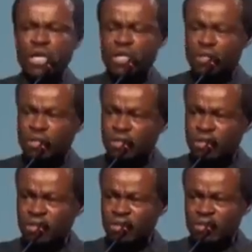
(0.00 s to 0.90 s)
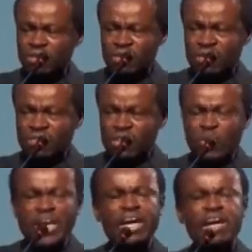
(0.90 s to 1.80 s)
me that
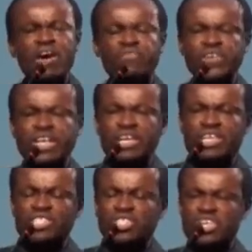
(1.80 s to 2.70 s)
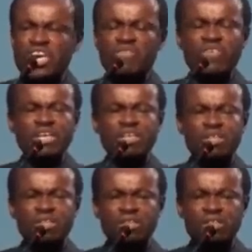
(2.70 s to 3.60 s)
when an African is
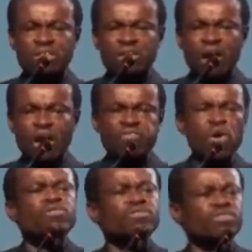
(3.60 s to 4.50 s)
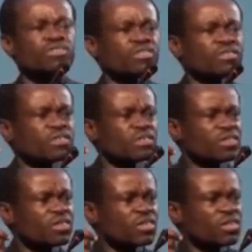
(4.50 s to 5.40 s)
given a vote,
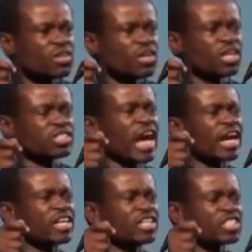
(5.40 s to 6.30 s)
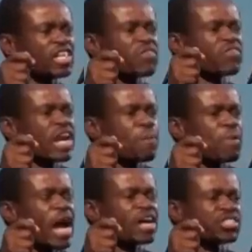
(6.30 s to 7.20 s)
he's like he's given a
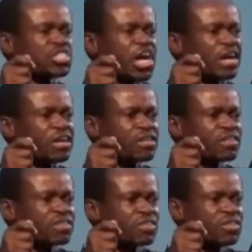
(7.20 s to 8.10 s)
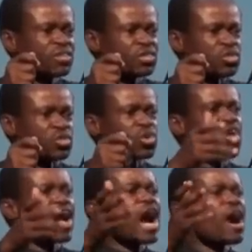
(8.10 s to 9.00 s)
blank check to go
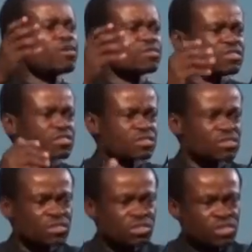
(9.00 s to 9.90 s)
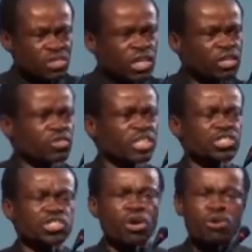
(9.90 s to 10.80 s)
out into the
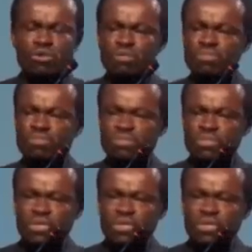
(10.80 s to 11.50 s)
showroom